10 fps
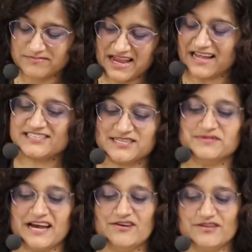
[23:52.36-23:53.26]
some
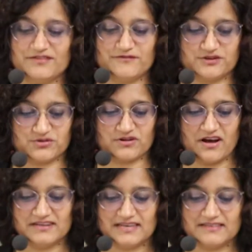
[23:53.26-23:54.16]
doubt on the virtual
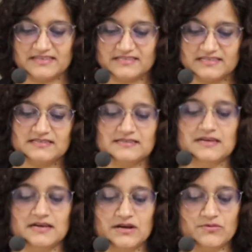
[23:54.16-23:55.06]
content thesis
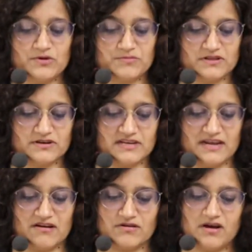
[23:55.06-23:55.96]
when we look at
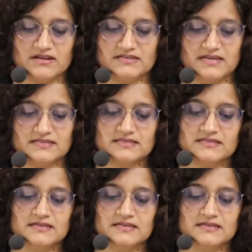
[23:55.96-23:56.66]
narrow contents.